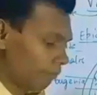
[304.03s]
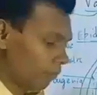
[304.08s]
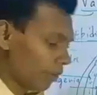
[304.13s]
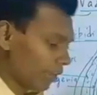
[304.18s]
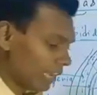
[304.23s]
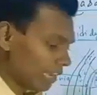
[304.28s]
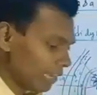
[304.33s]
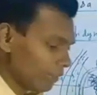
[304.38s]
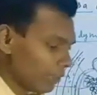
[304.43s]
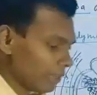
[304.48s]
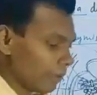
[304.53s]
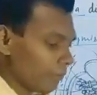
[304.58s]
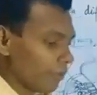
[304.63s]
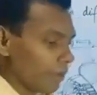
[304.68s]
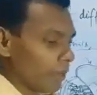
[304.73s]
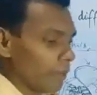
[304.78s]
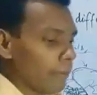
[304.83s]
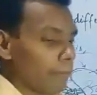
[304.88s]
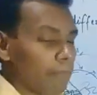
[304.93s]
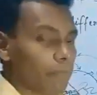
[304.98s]
Protective
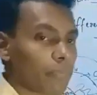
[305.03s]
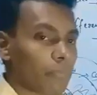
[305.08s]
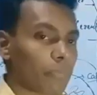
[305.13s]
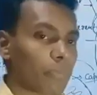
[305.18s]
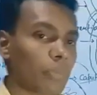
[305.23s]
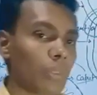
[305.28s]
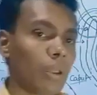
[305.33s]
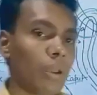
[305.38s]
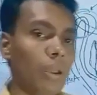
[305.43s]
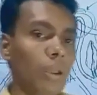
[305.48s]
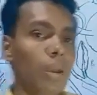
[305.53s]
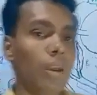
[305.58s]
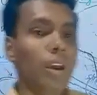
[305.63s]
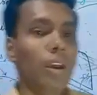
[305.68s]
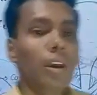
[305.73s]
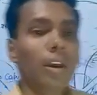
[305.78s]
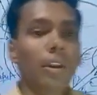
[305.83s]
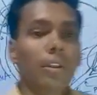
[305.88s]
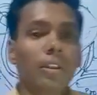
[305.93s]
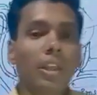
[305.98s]
covering,
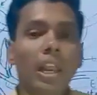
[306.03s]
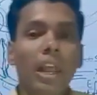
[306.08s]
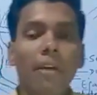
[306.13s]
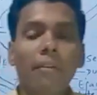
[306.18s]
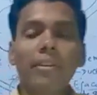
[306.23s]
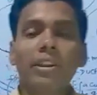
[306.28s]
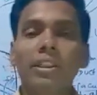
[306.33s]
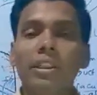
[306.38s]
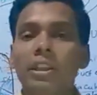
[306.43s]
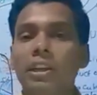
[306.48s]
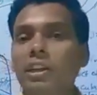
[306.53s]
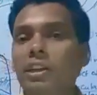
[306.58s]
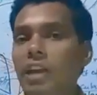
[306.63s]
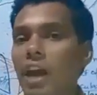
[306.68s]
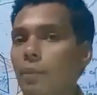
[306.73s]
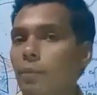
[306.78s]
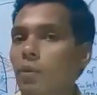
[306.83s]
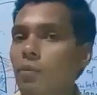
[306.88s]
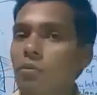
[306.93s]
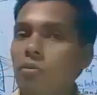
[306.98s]
they are having three
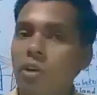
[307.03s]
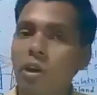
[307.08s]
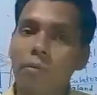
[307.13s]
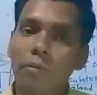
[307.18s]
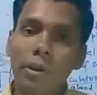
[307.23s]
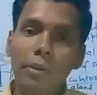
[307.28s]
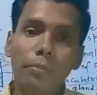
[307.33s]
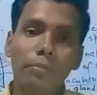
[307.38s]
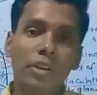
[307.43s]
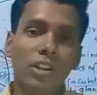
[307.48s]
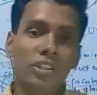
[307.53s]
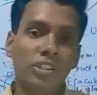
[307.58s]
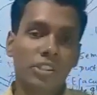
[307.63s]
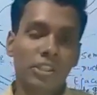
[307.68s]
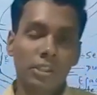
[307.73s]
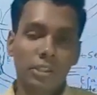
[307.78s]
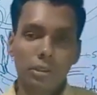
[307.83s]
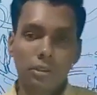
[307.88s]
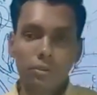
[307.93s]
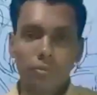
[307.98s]
type of covering
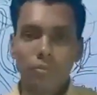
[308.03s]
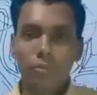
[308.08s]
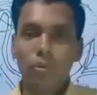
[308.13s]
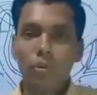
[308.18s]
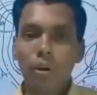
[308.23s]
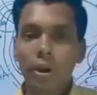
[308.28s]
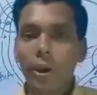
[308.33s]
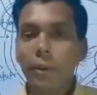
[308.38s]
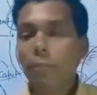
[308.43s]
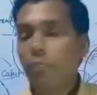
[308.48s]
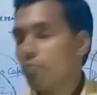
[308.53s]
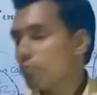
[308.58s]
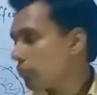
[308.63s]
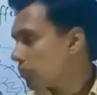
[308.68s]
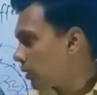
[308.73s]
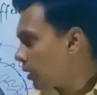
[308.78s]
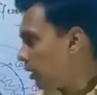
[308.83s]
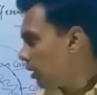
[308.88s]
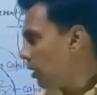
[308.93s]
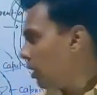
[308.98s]
present. Okay,
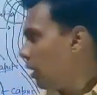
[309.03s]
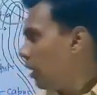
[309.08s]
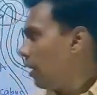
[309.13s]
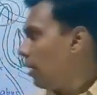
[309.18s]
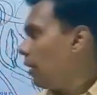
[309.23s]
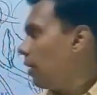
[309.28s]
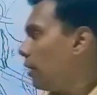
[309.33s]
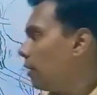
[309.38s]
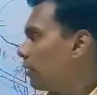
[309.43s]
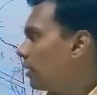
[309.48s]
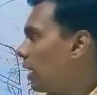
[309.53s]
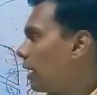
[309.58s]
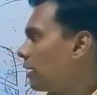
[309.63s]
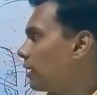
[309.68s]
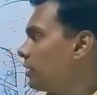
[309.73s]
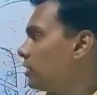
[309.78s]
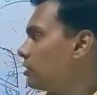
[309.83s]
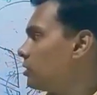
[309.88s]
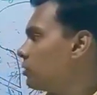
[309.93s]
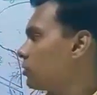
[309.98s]
that
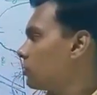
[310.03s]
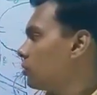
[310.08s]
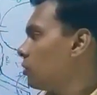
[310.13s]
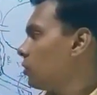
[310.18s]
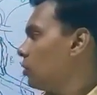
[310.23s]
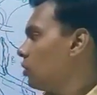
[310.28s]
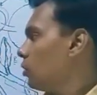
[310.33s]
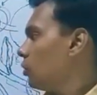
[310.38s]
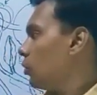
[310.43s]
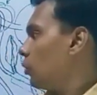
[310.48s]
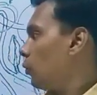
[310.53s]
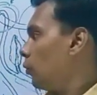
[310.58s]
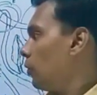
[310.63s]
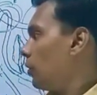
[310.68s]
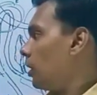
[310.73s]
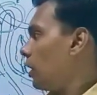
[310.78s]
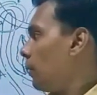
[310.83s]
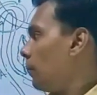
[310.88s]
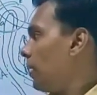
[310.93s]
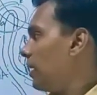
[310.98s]
is
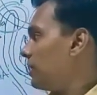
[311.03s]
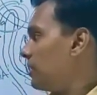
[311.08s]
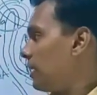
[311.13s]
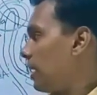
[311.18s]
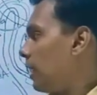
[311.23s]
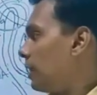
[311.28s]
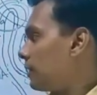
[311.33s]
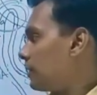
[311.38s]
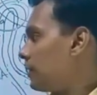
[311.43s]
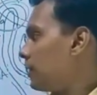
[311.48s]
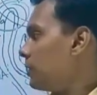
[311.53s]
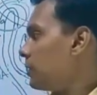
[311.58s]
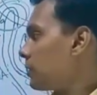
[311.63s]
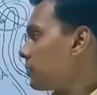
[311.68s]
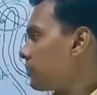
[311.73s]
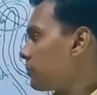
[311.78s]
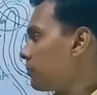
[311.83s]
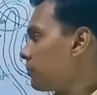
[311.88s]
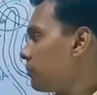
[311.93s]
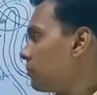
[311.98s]
tunica
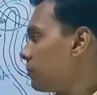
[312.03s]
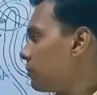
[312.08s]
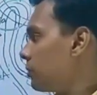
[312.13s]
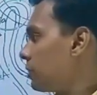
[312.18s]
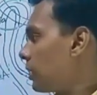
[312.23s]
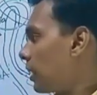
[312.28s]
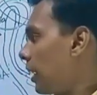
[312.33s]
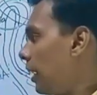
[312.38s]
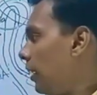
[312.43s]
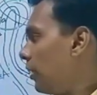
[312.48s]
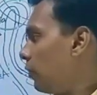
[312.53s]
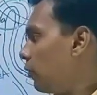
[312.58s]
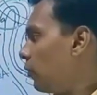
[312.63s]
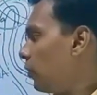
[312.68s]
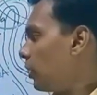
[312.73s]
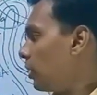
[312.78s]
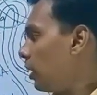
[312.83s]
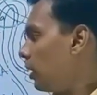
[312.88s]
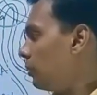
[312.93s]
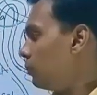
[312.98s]
vaginalis, second
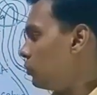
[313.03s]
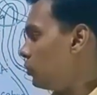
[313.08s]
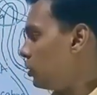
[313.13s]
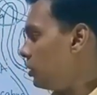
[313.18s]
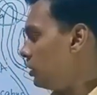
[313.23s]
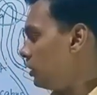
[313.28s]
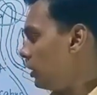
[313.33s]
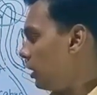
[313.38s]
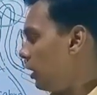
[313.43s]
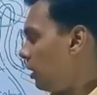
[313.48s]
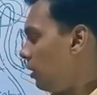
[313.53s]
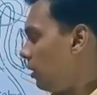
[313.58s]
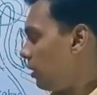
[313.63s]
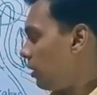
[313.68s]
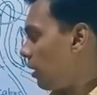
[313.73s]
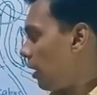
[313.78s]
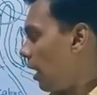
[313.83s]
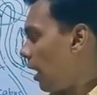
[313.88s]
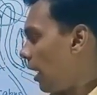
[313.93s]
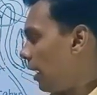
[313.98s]
tunica albuginea,
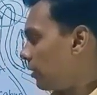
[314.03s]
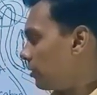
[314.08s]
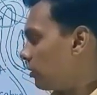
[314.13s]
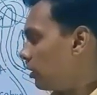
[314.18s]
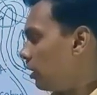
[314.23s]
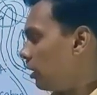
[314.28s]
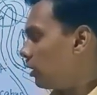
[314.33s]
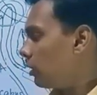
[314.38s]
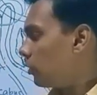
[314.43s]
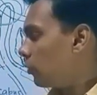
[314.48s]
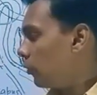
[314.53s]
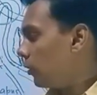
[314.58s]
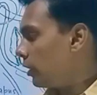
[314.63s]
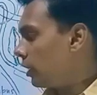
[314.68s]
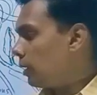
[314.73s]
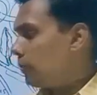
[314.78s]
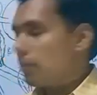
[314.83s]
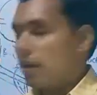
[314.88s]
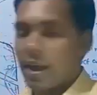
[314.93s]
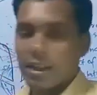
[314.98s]
and third
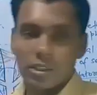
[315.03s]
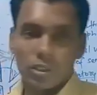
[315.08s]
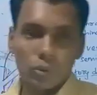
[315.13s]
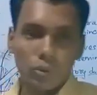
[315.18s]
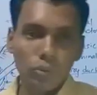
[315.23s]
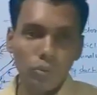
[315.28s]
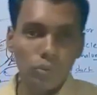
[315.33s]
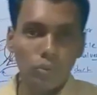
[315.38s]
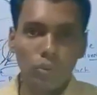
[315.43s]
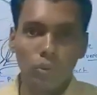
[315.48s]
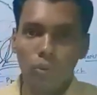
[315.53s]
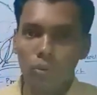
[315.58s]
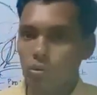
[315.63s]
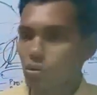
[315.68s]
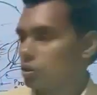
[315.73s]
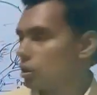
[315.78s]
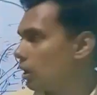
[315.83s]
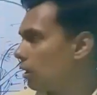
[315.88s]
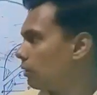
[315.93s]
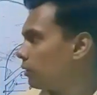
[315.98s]
tunica
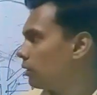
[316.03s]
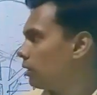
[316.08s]
vasculosa.